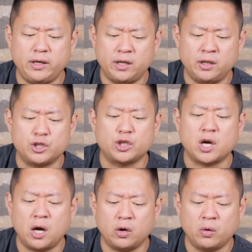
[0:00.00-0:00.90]
in
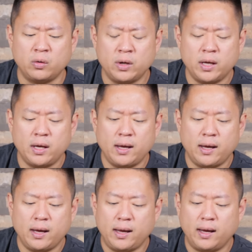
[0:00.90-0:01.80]
Chicago?"
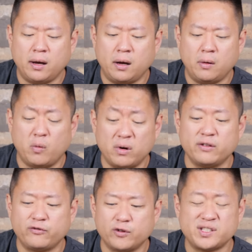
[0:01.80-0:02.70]
Uh, one of
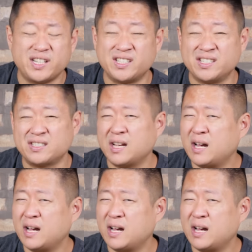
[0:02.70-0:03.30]
the first things is